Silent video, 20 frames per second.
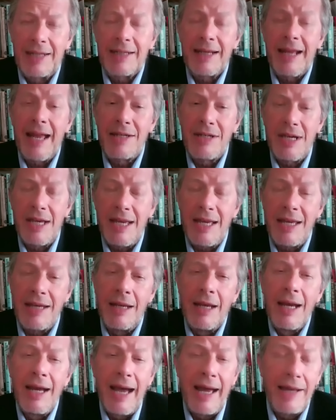Kenya
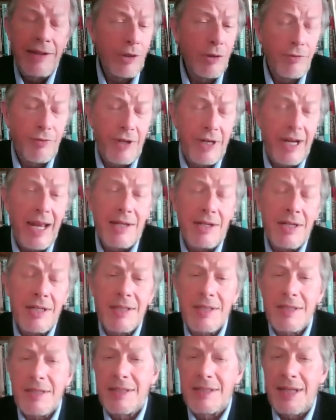in, and don't forget,
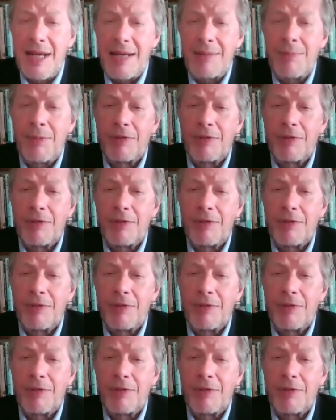just the day